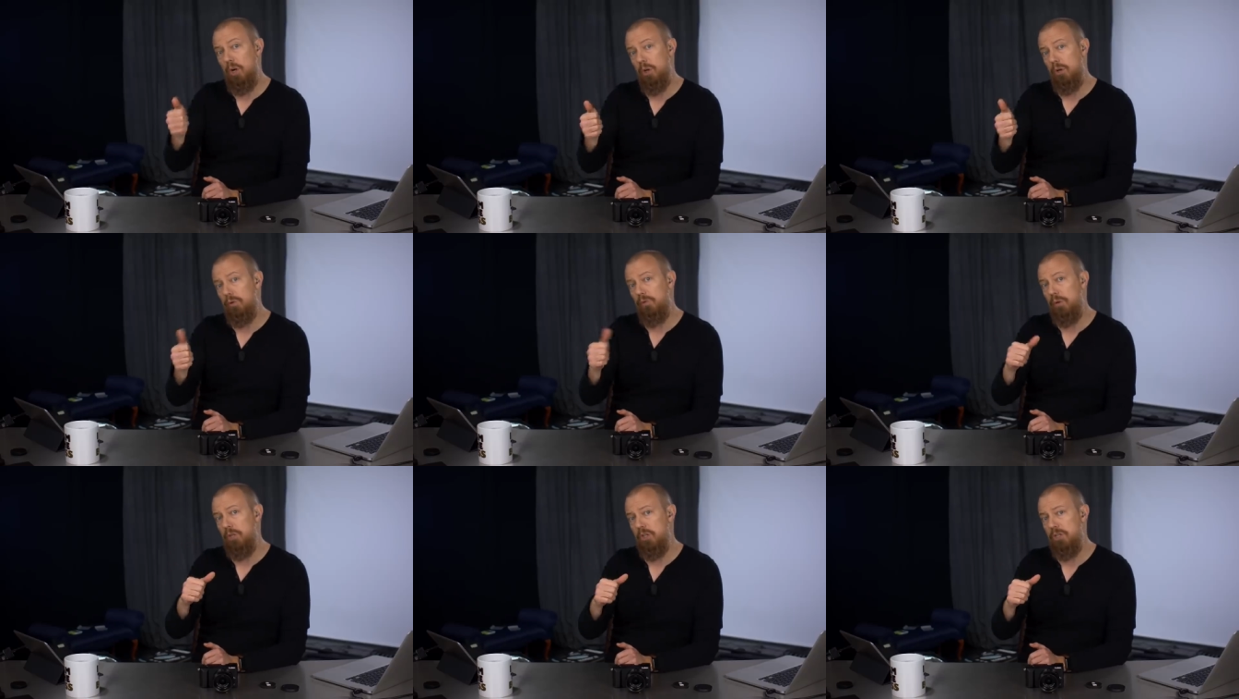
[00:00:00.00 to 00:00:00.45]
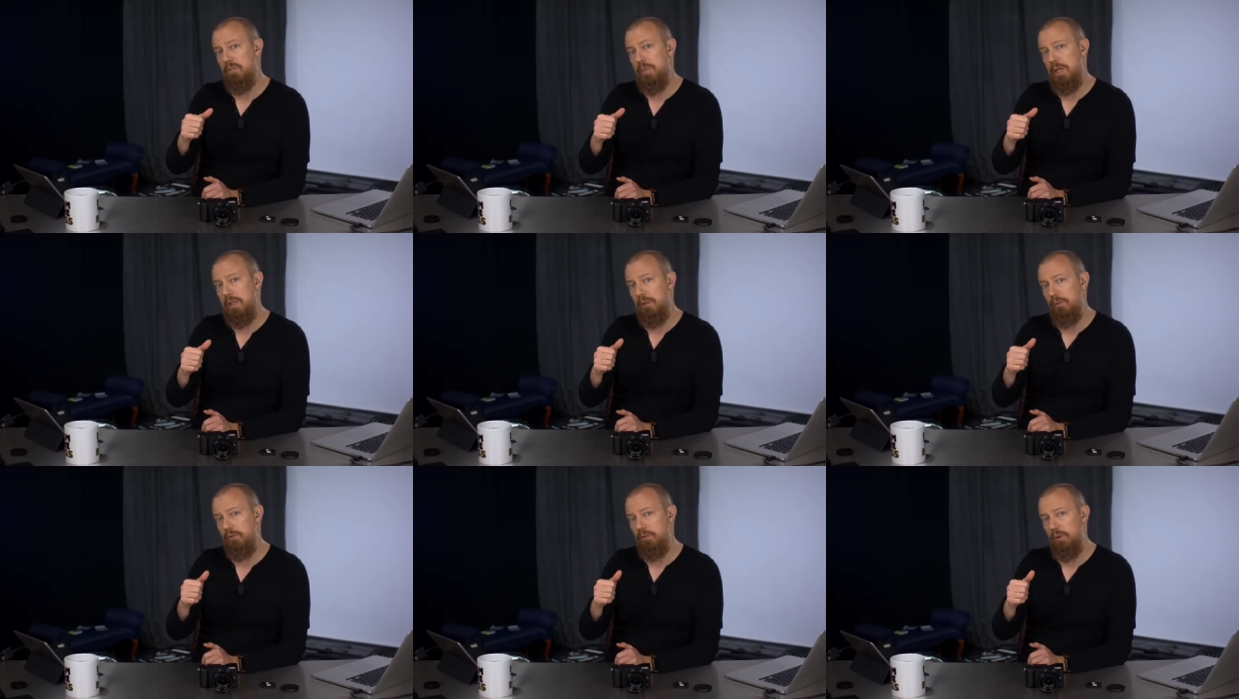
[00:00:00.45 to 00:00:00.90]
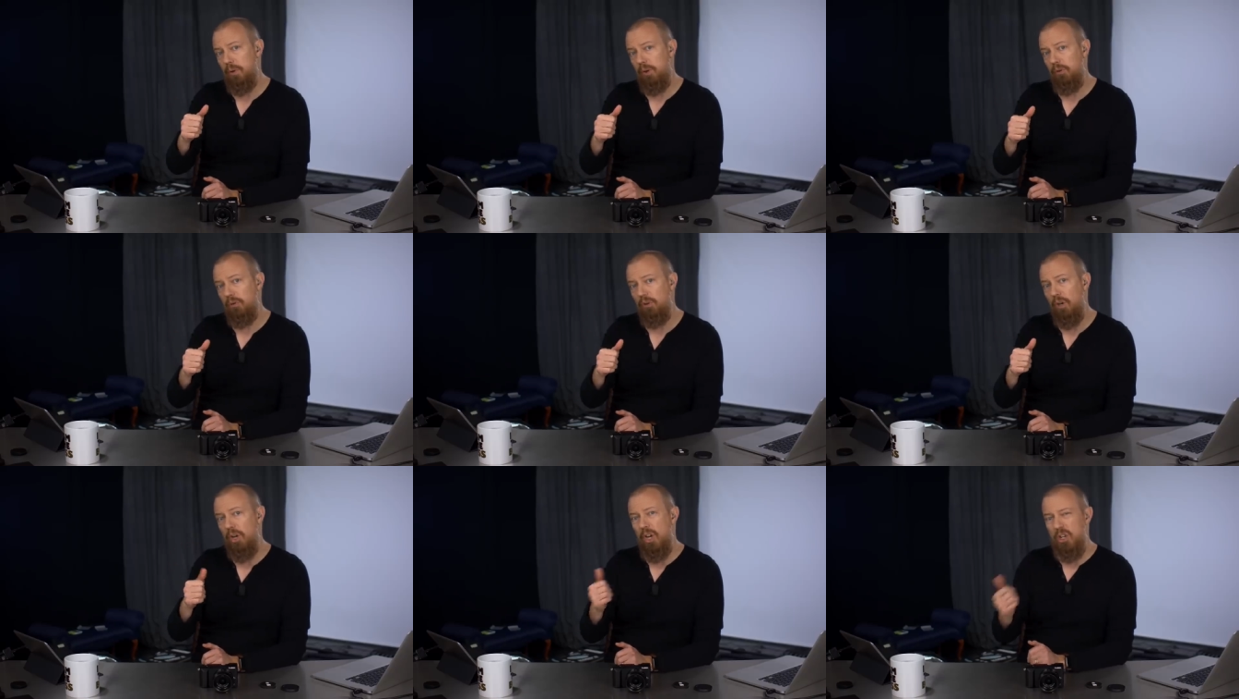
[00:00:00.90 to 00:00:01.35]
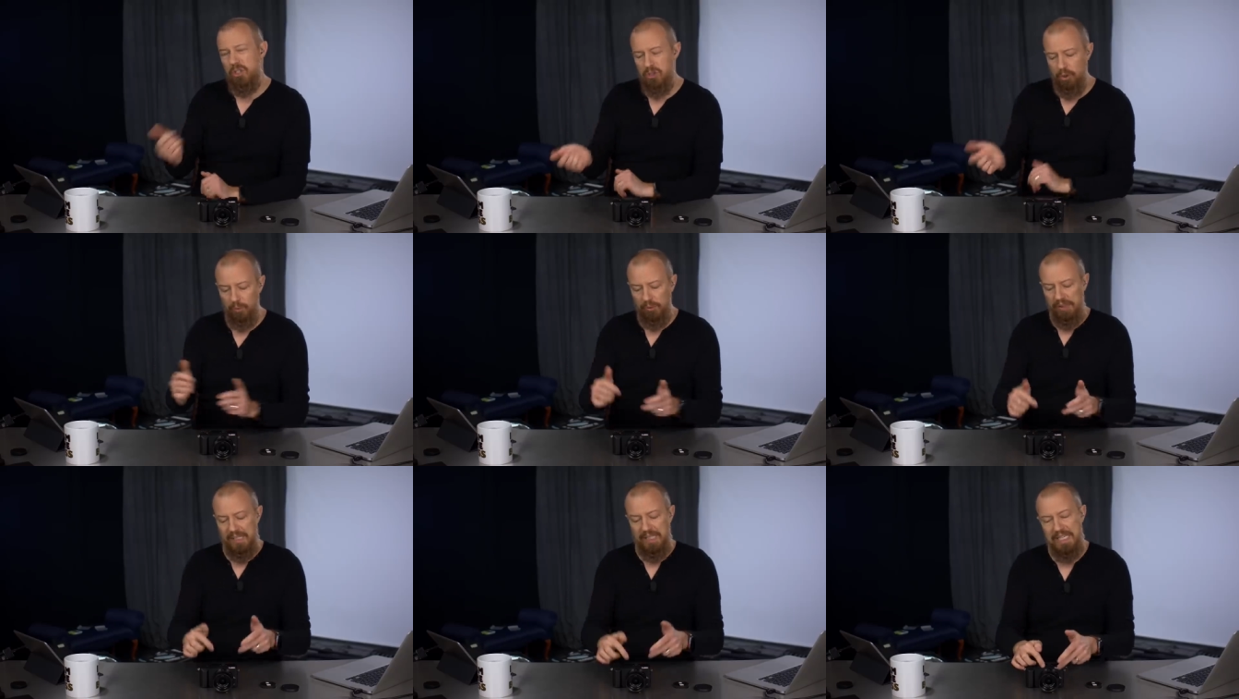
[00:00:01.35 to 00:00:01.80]
autofocus and manual focus. So you
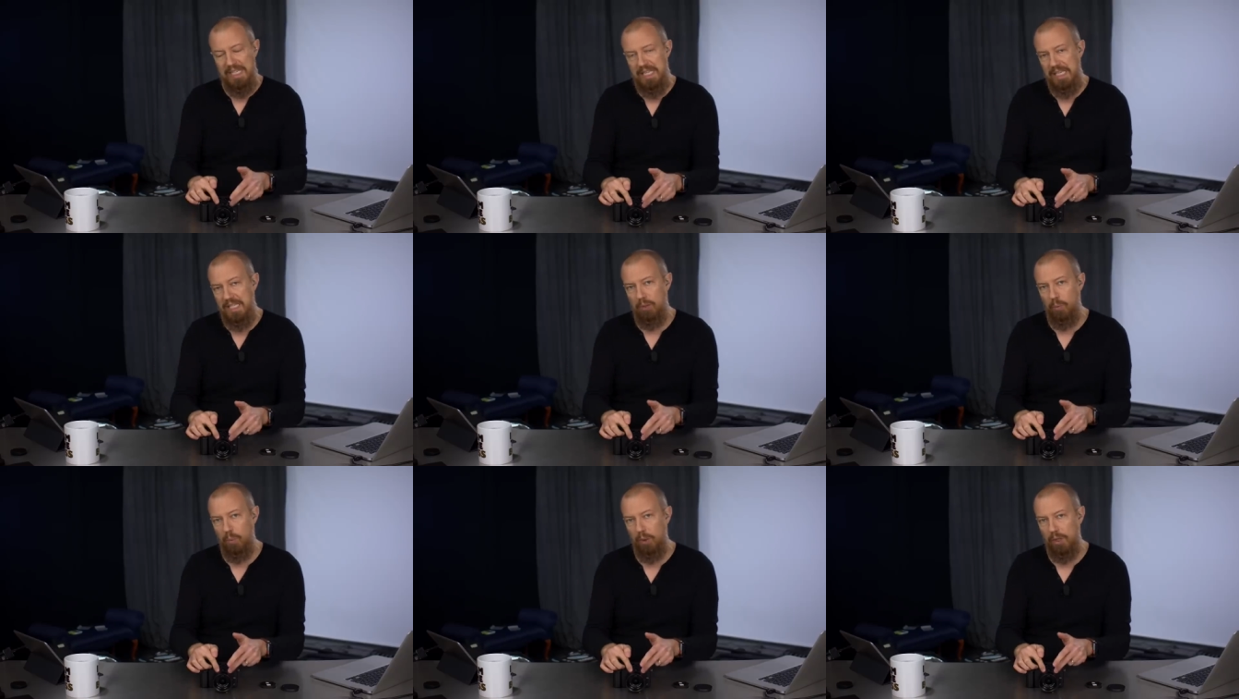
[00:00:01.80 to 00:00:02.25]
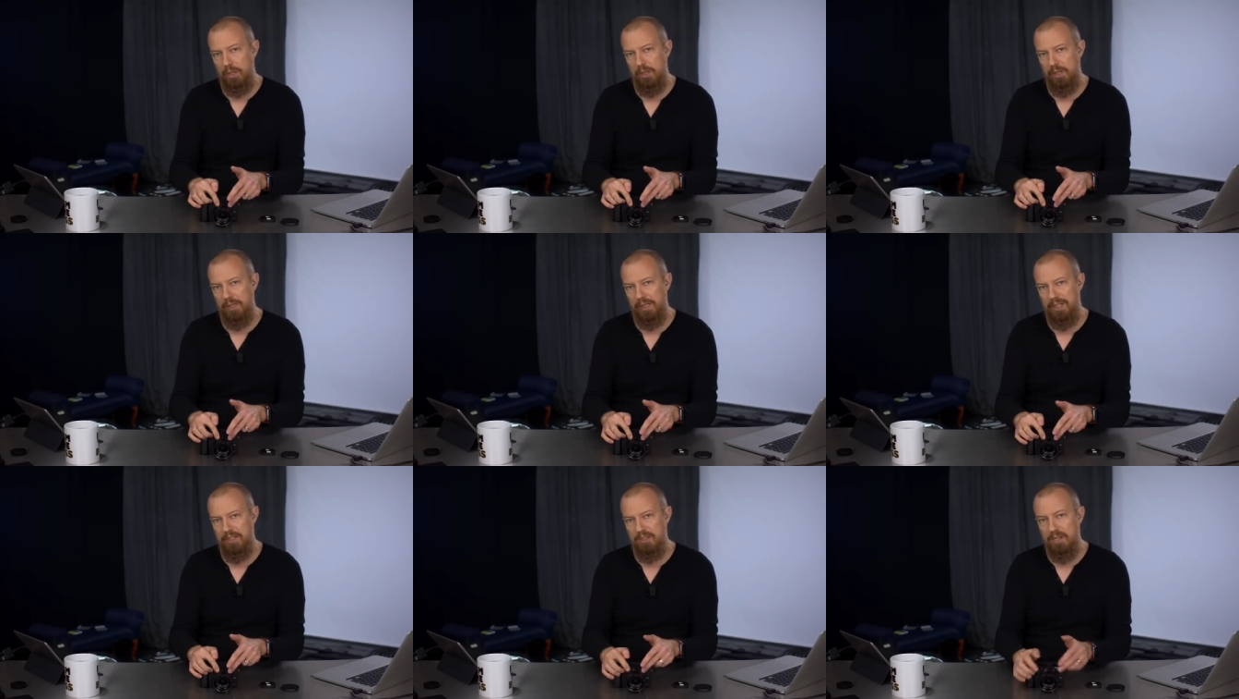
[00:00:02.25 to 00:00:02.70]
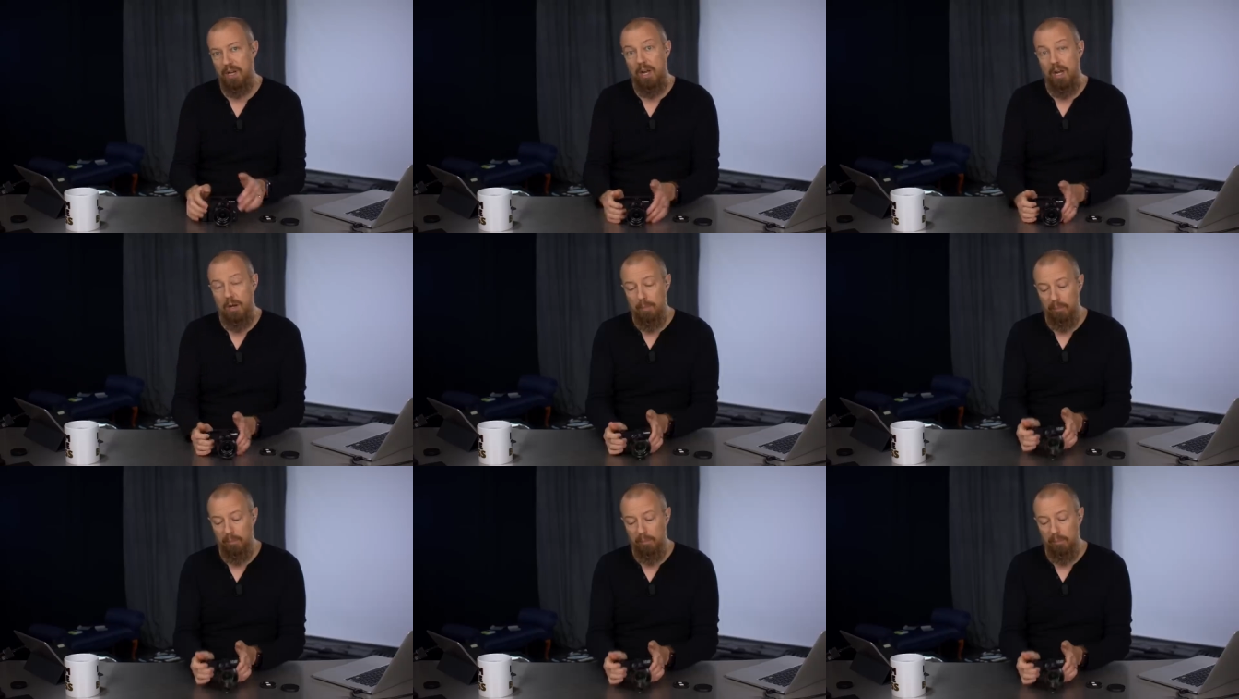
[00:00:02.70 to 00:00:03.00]
don't really need the one on the lens.